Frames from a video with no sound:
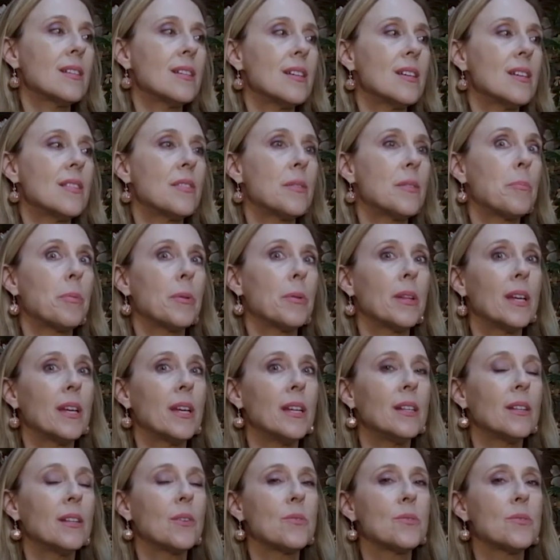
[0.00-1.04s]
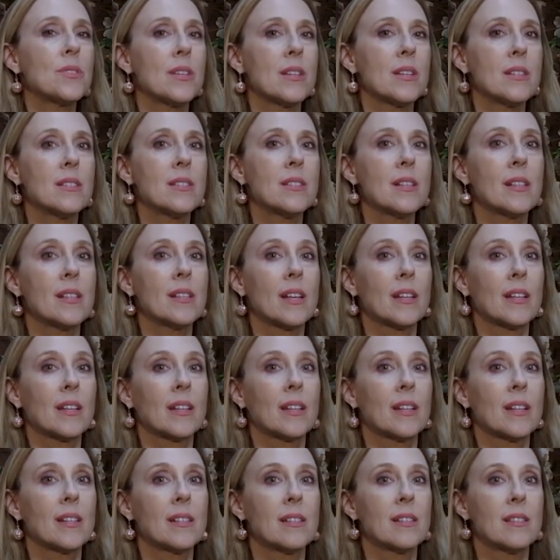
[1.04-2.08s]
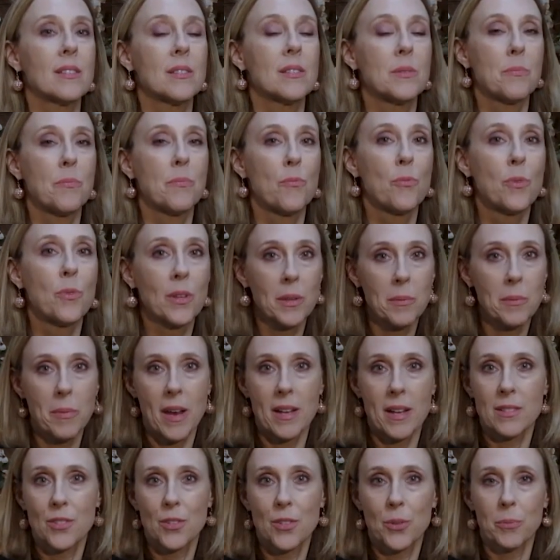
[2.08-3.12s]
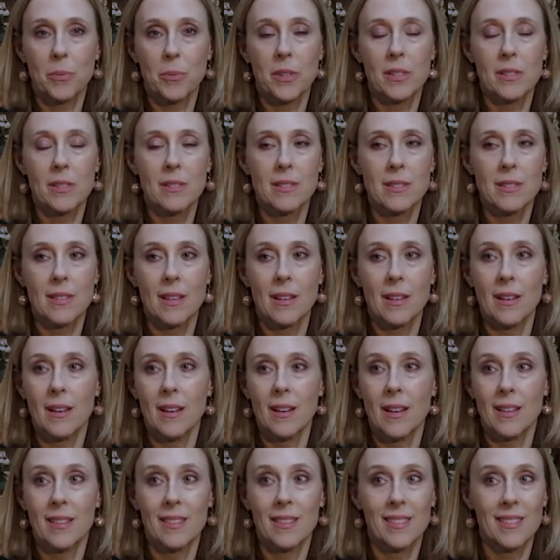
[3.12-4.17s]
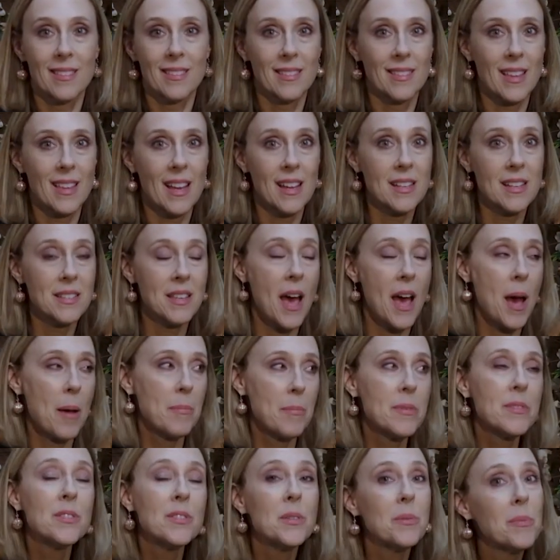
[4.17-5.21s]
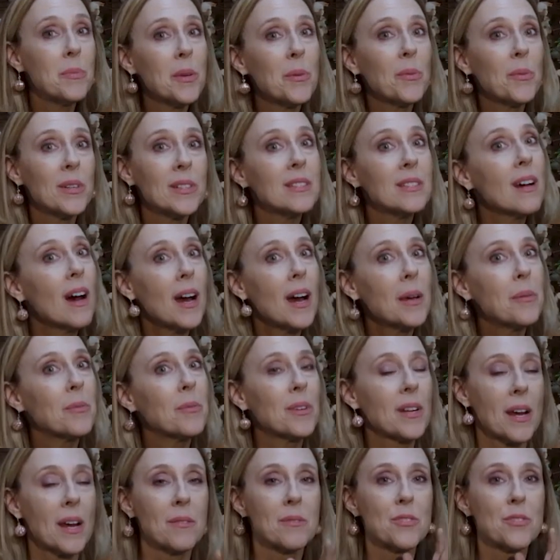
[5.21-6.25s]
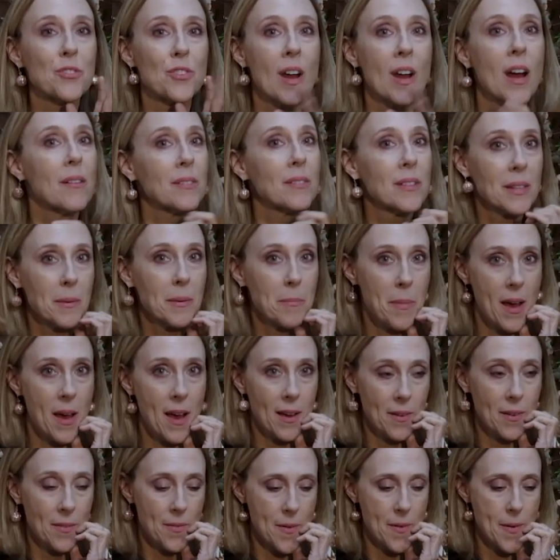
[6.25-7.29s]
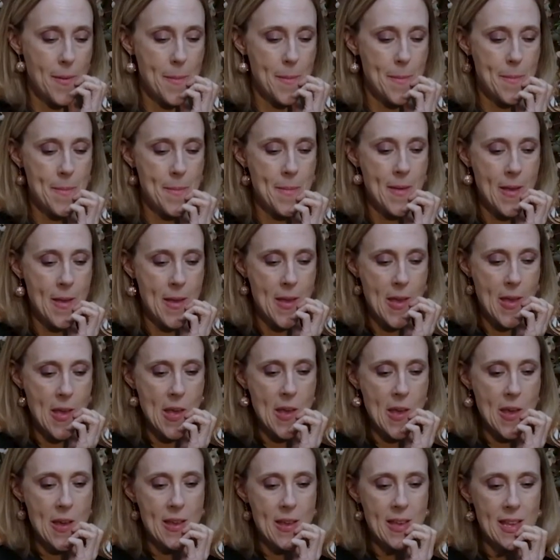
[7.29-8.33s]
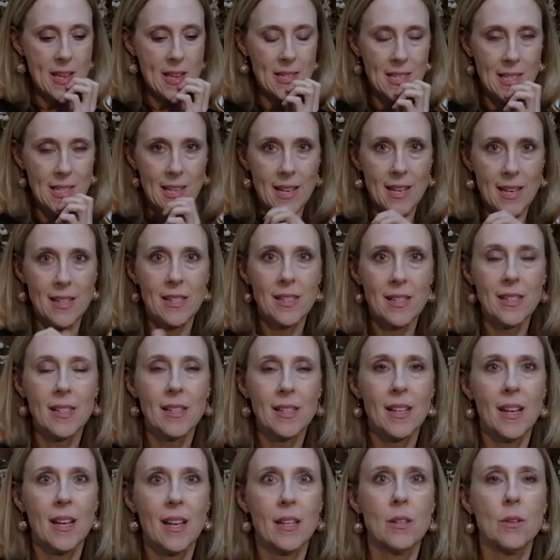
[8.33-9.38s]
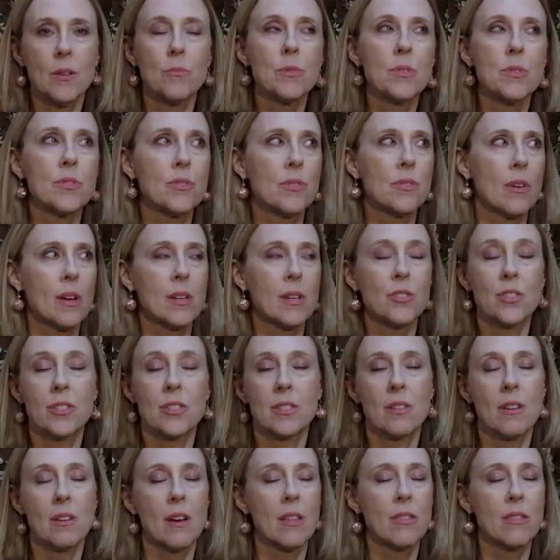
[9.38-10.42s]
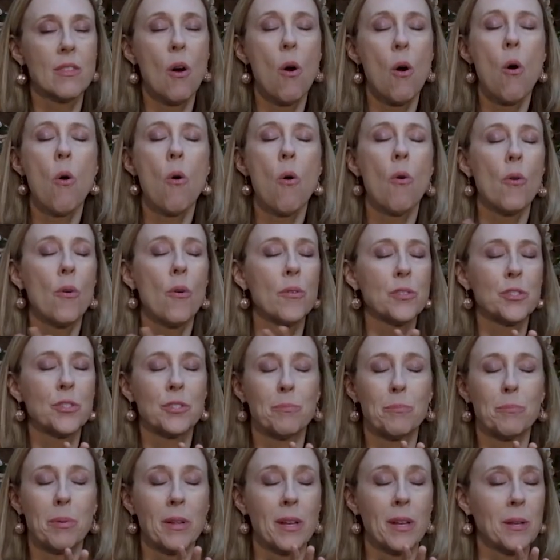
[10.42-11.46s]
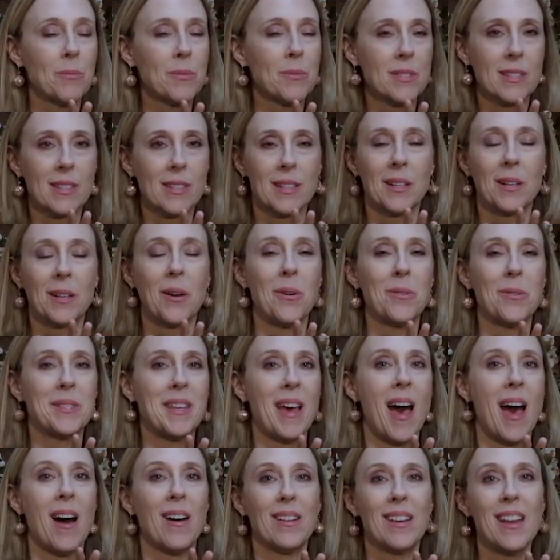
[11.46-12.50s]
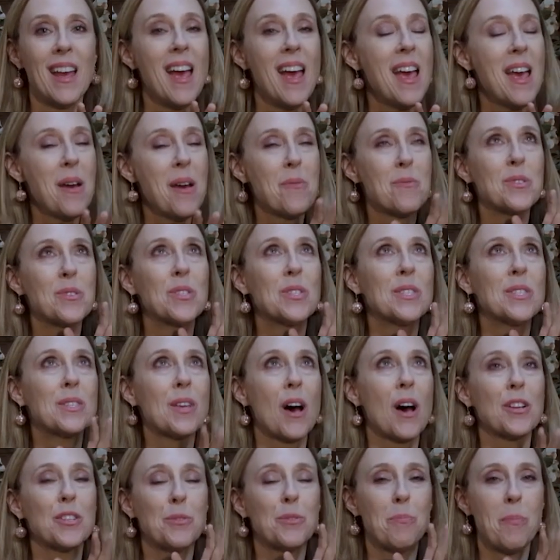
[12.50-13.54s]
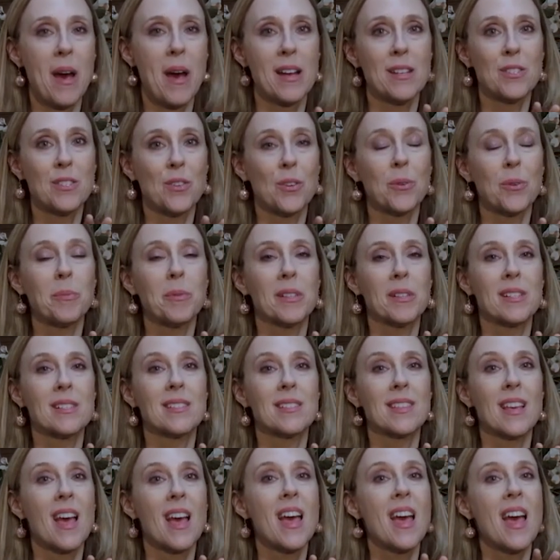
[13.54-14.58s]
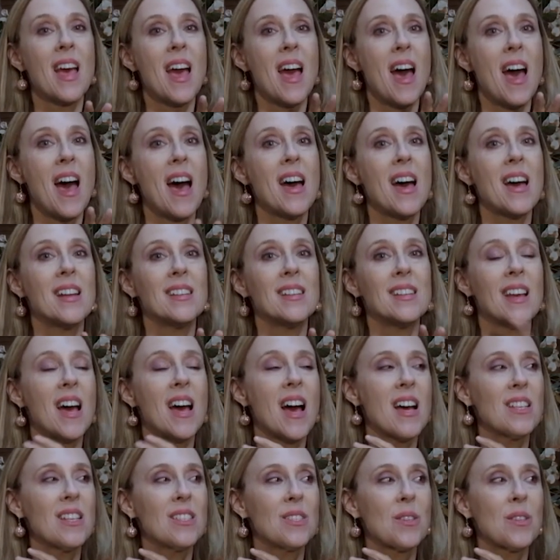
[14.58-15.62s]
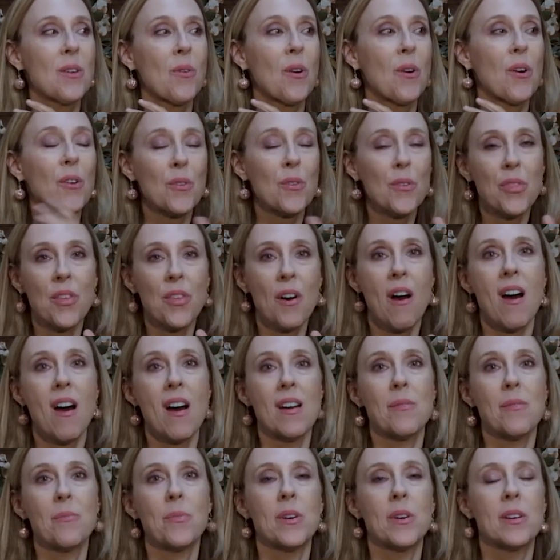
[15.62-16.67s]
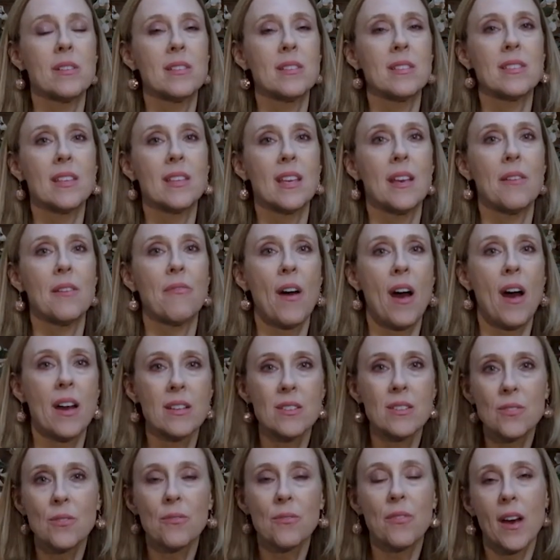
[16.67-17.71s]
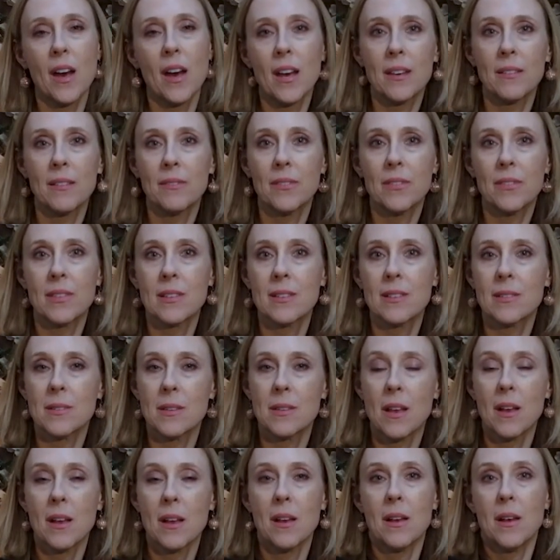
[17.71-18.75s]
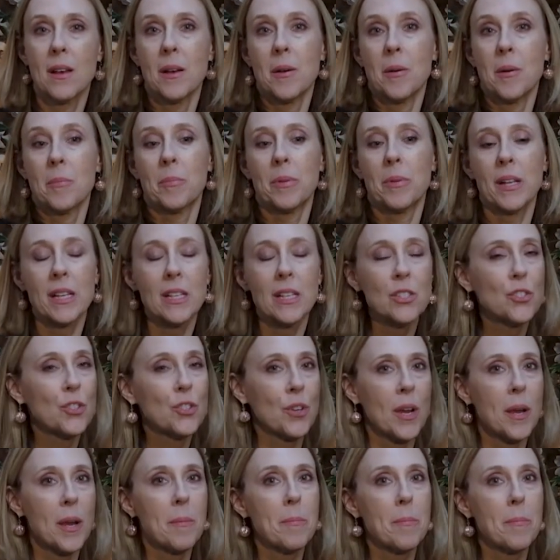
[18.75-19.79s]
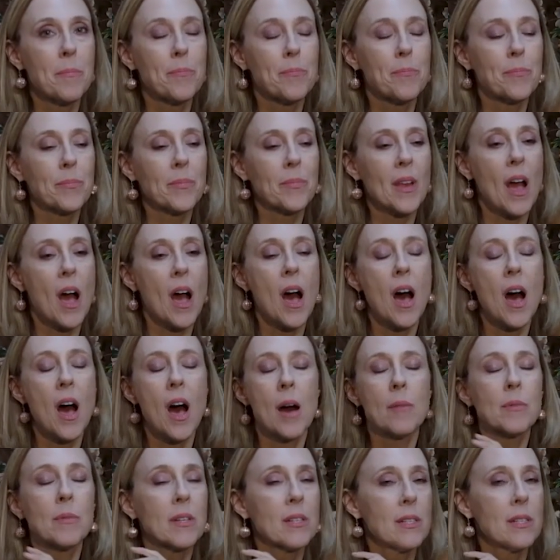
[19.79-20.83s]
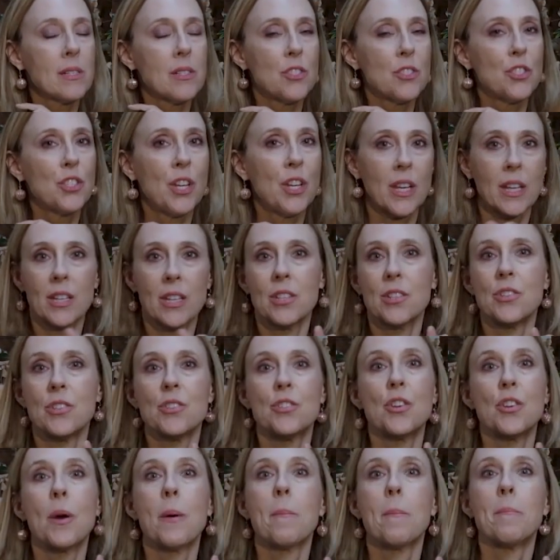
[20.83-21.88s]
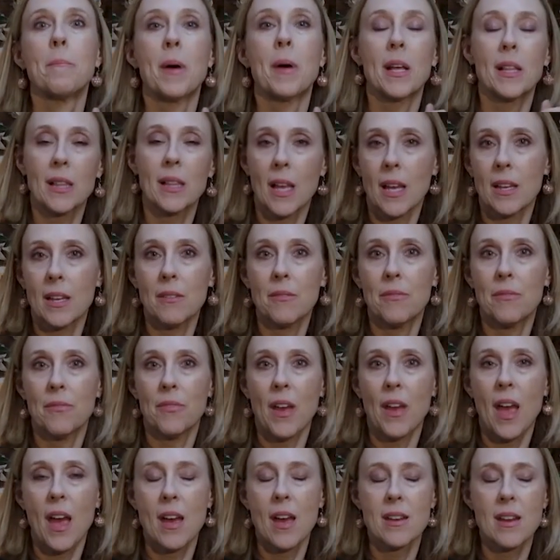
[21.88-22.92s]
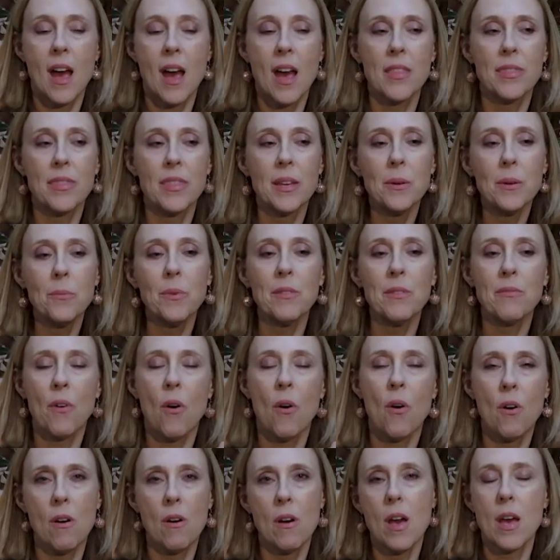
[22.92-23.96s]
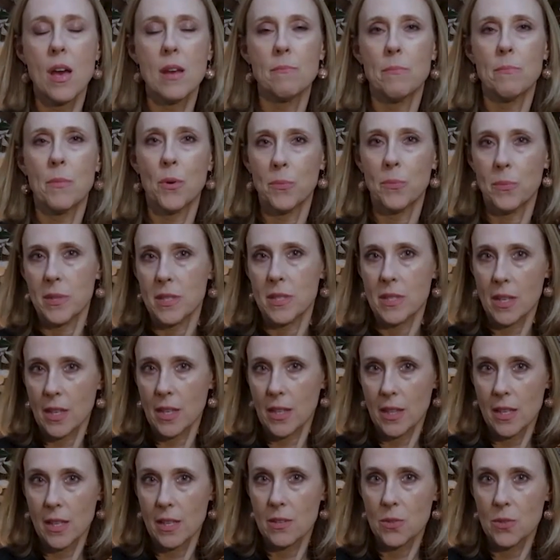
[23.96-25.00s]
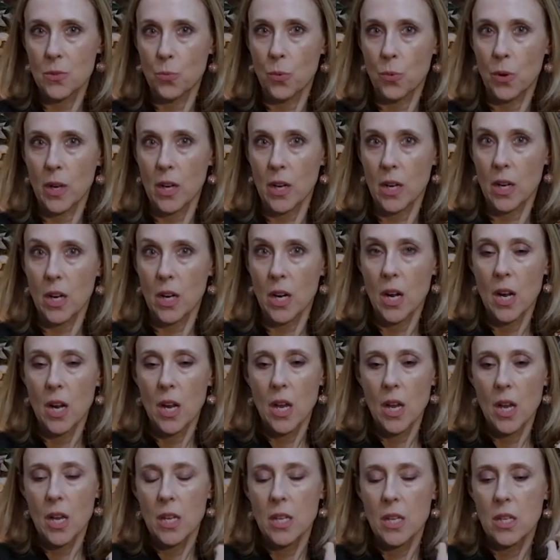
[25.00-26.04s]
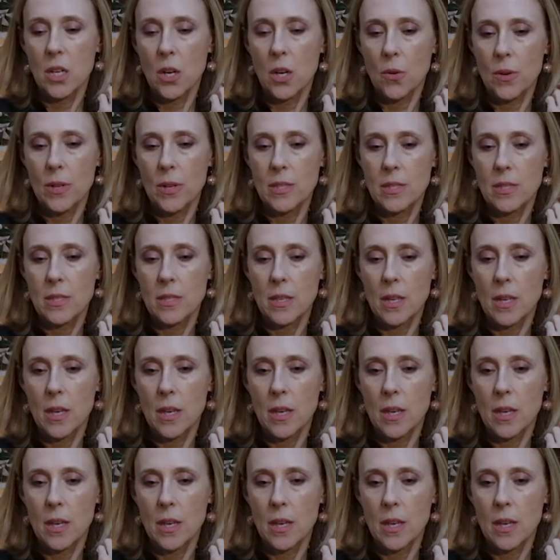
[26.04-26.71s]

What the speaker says: the plane goes into this really bad turbulence. And that has happened to me one time when I was traveling back from Indiana, and I just thought the whole plane was going to go down. It was such bad turbulence. And so her thought was, if I survive this plane trip, I'm going to change my life. And I think we've all had moments like this where, it's,